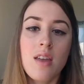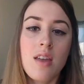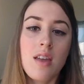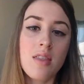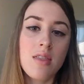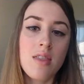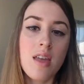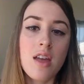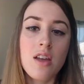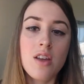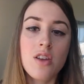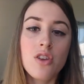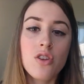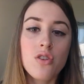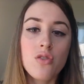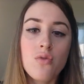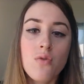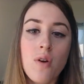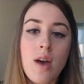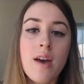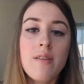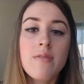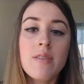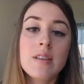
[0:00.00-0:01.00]
that
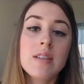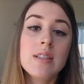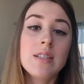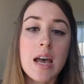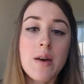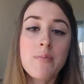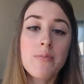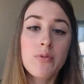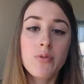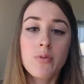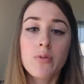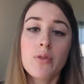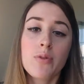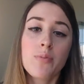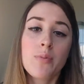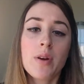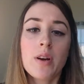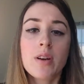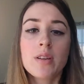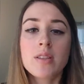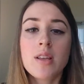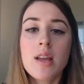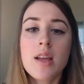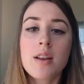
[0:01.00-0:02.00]
you have in depth with a
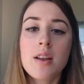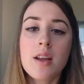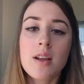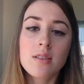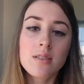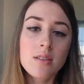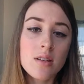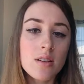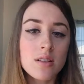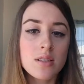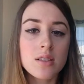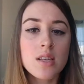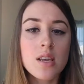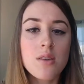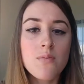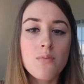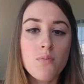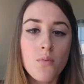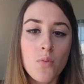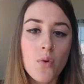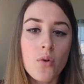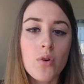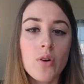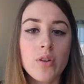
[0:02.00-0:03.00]
person, it's going to seem
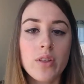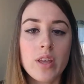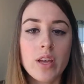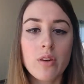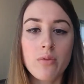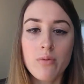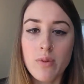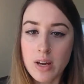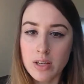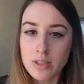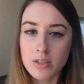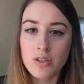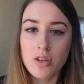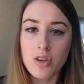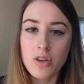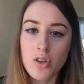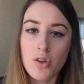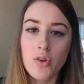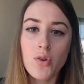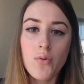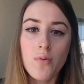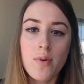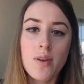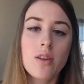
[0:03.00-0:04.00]
more like a risk to
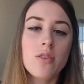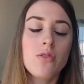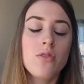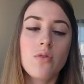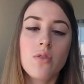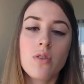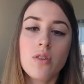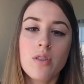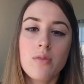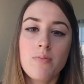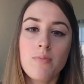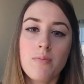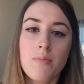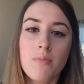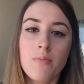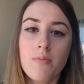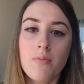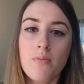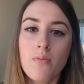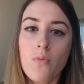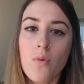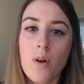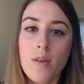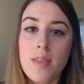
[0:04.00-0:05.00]
you because you are the
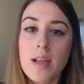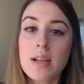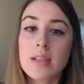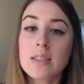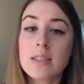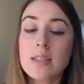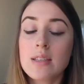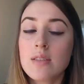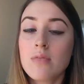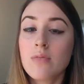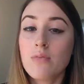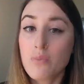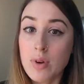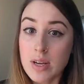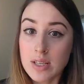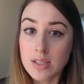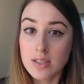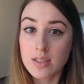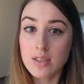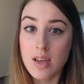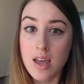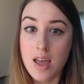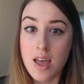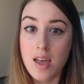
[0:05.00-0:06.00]
one that's
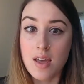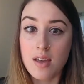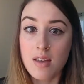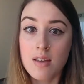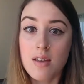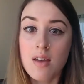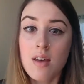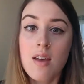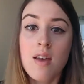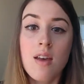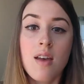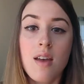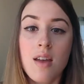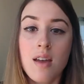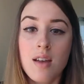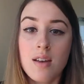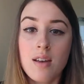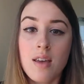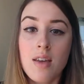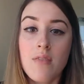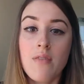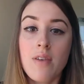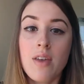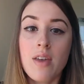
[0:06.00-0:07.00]
risking and
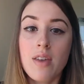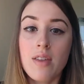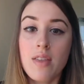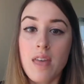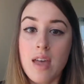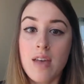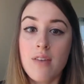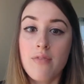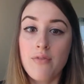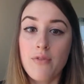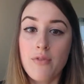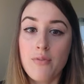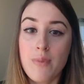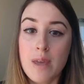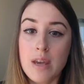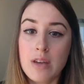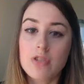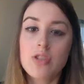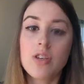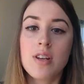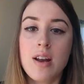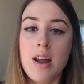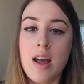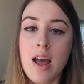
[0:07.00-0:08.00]
giving that
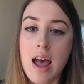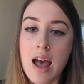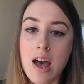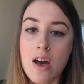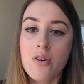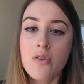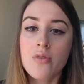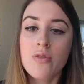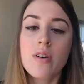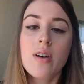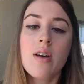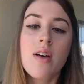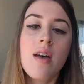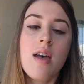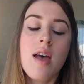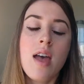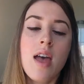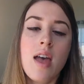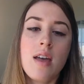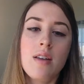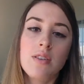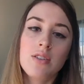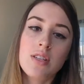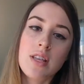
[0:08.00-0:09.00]
information out,
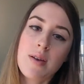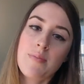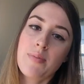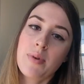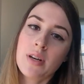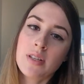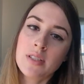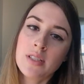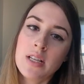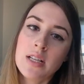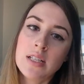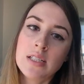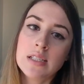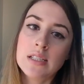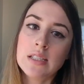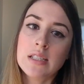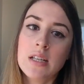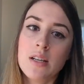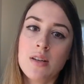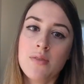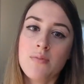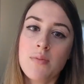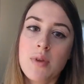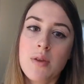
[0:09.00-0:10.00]
and to that person is
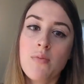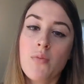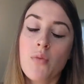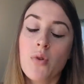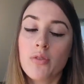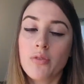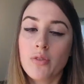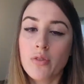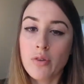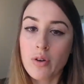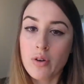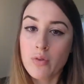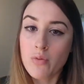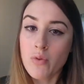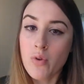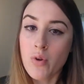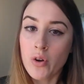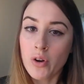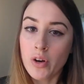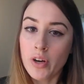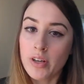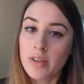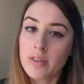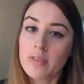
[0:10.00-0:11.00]
going to be more of a
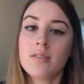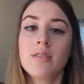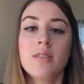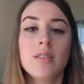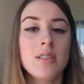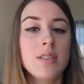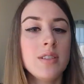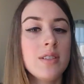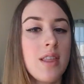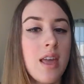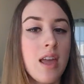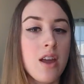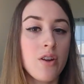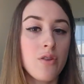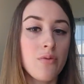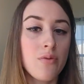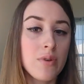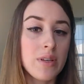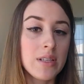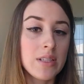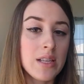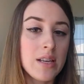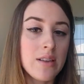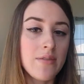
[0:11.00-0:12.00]
reward because they are
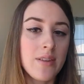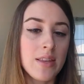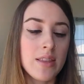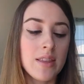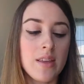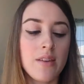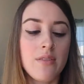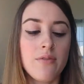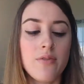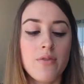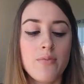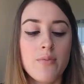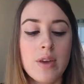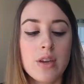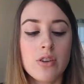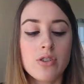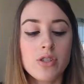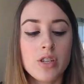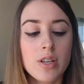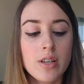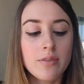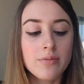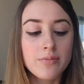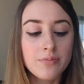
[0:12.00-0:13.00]
receiving the
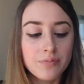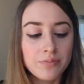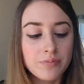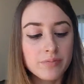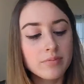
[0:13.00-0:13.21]
information.